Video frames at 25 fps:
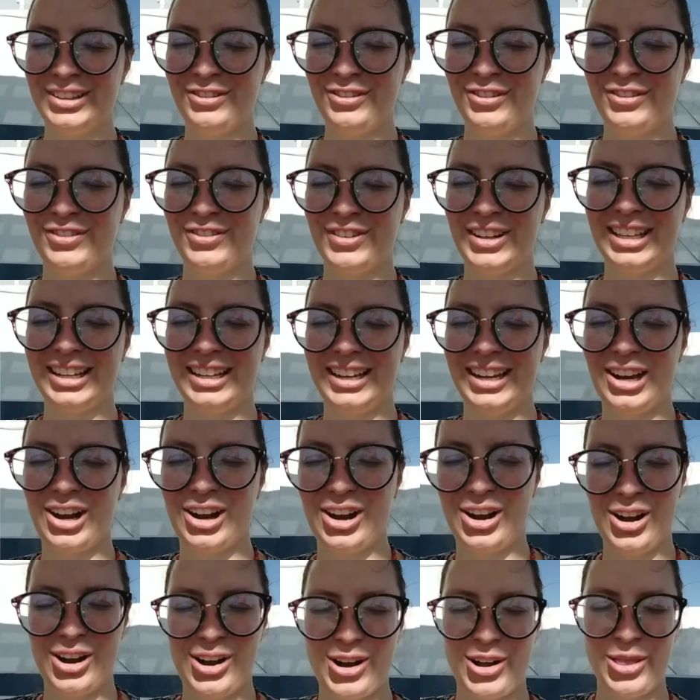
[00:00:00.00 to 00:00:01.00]
filling
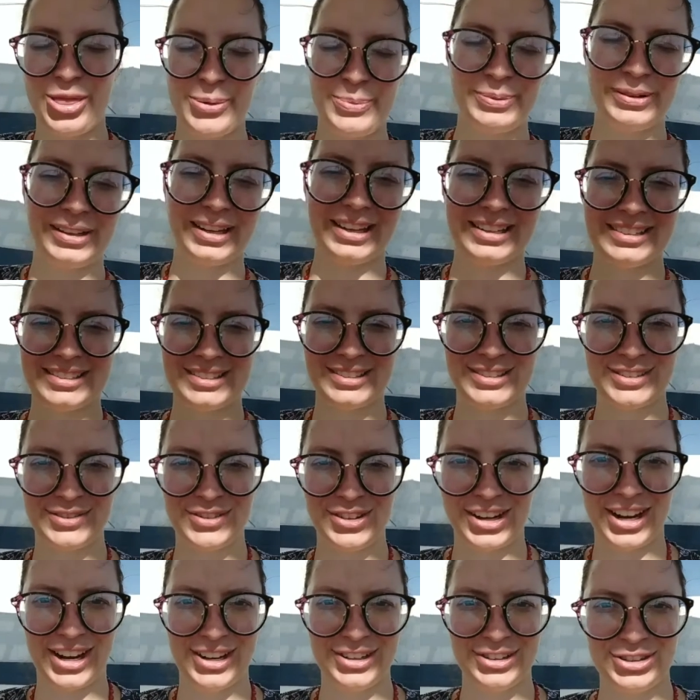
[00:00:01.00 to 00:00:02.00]
all the places of your
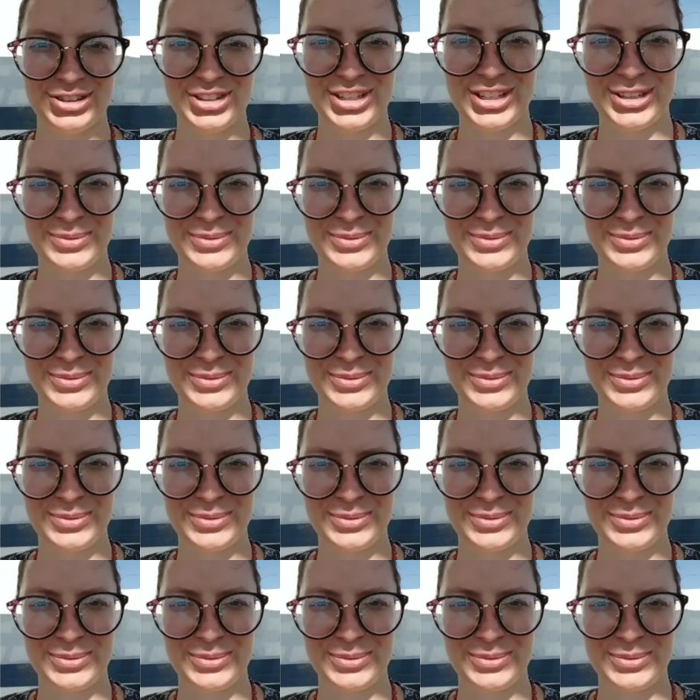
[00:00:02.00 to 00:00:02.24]
energy